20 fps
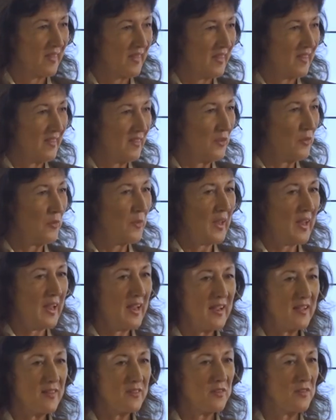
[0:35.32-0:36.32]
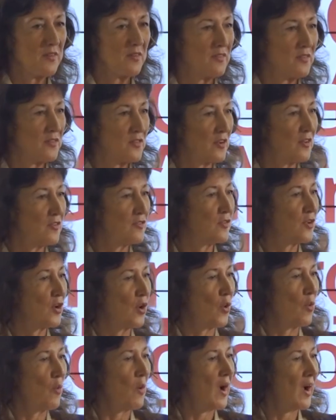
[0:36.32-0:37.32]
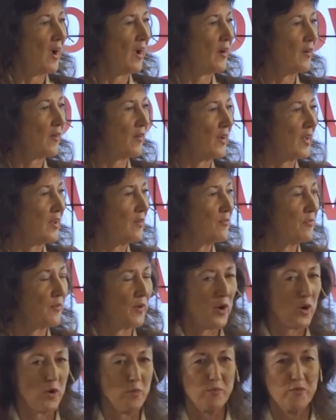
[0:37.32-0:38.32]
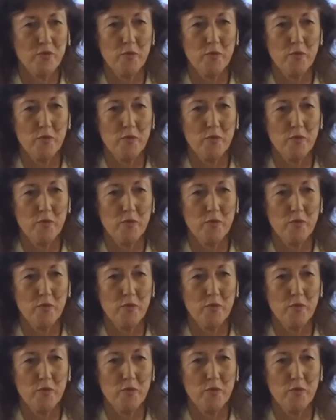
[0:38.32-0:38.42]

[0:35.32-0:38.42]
You can't just go hire a firm